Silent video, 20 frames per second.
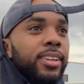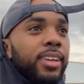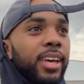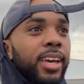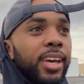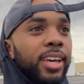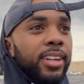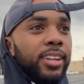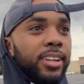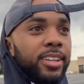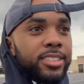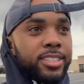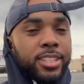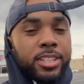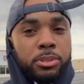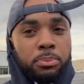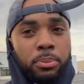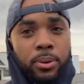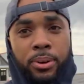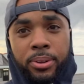and it's
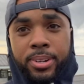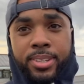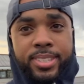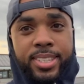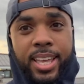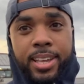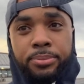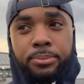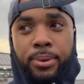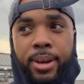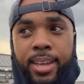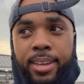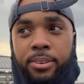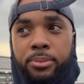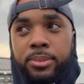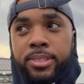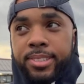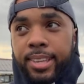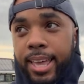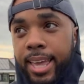because we're on the
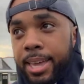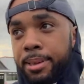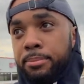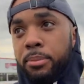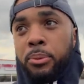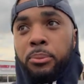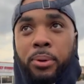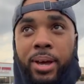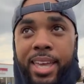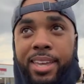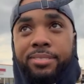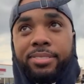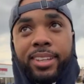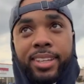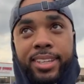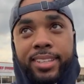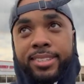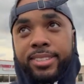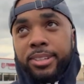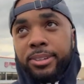same
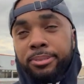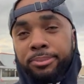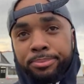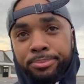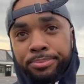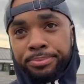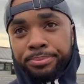wavelength. So